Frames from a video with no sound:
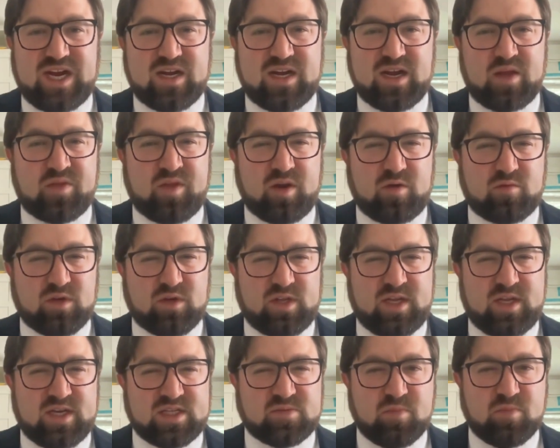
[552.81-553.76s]
I think
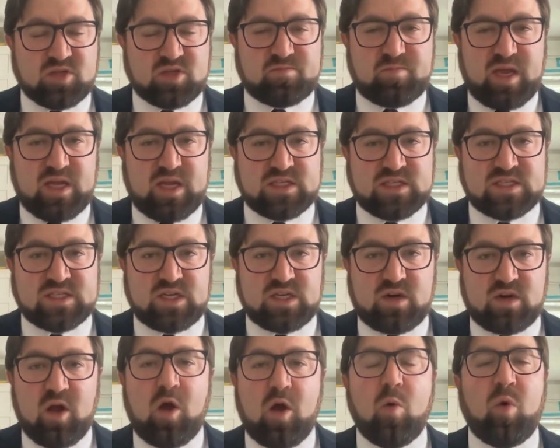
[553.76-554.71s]
really at its most basic,
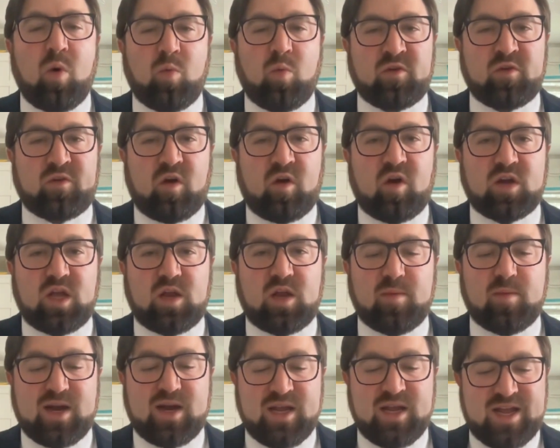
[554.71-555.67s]
what we're talking
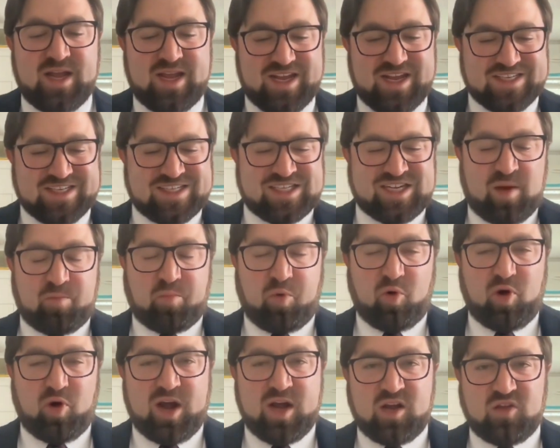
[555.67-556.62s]
about is
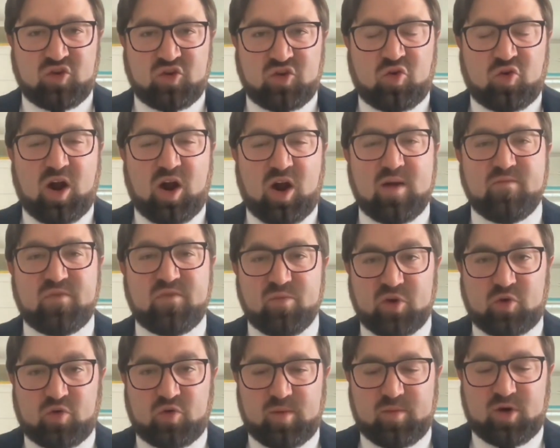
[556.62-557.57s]
separating the crime
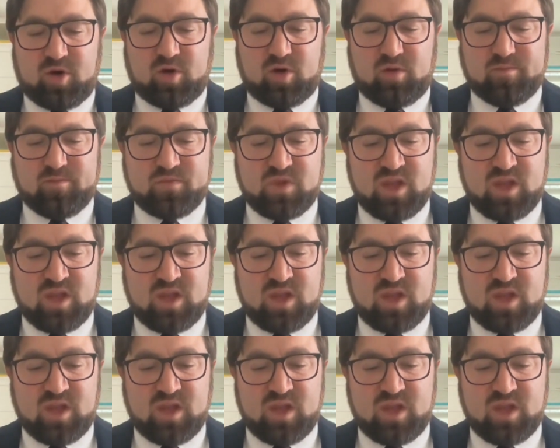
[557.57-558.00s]
from the criminal,